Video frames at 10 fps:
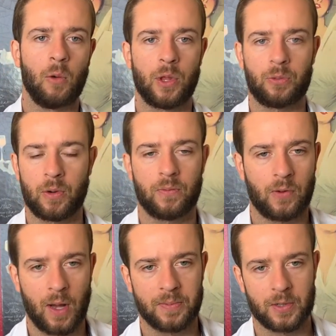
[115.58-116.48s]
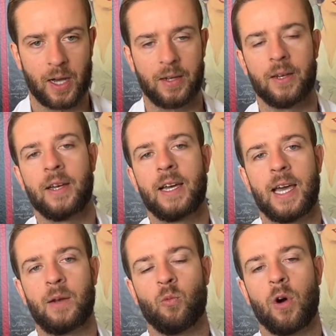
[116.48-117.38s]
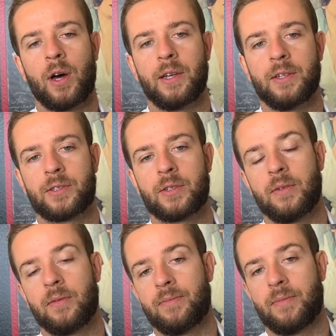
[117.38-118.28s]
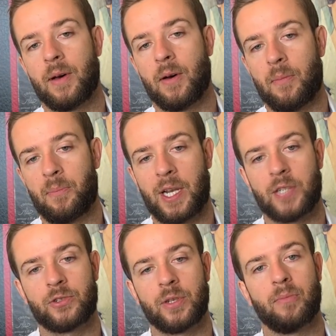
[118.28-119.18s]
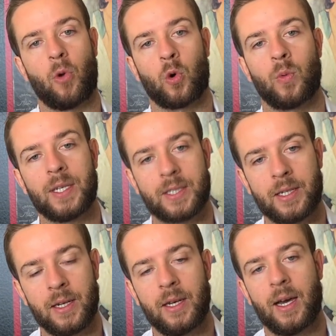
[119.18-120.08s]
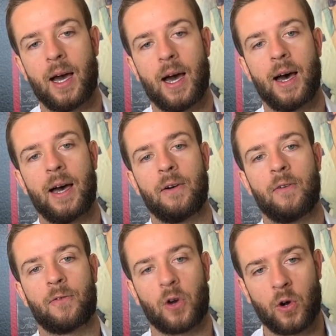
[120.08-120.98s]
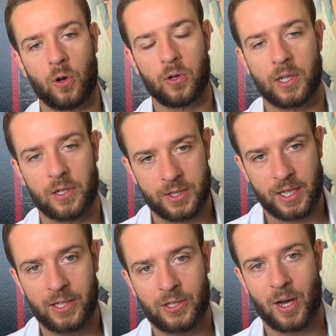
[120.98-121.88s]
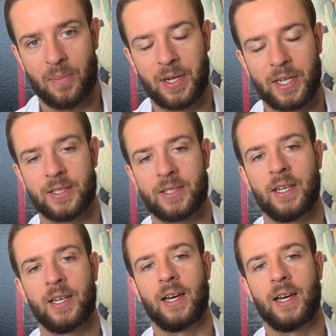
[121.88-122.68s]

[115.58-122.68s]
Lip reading: with room for upside, and one is potentially more risk for earlier stage companies